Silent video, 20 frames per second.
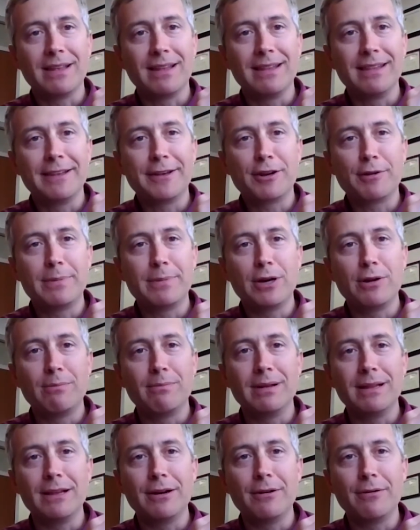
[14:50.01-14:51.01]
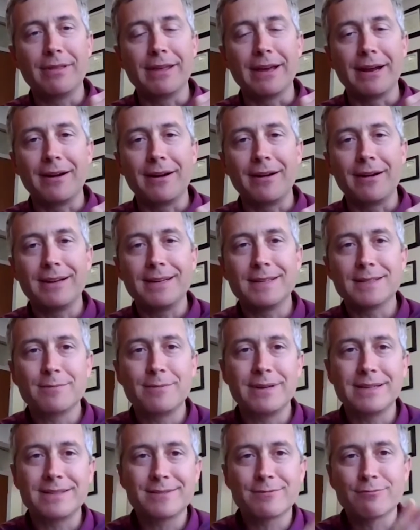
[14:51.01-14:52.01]
The little bone below there is
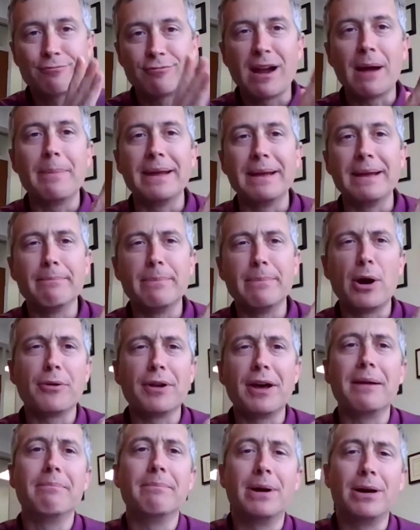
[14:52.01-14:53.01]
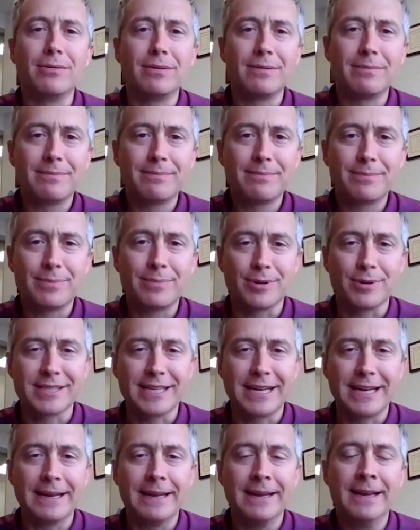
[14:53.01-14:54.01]
what's rubbing bone on bone per se.
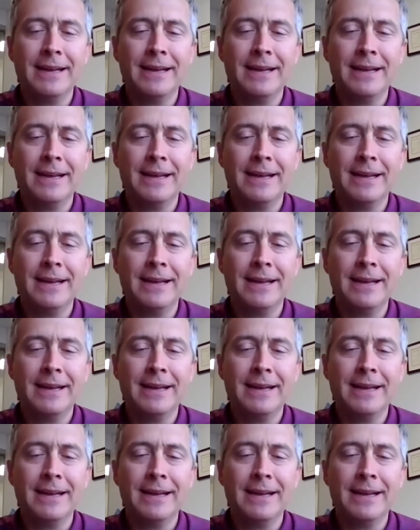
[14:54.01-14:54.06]
Right.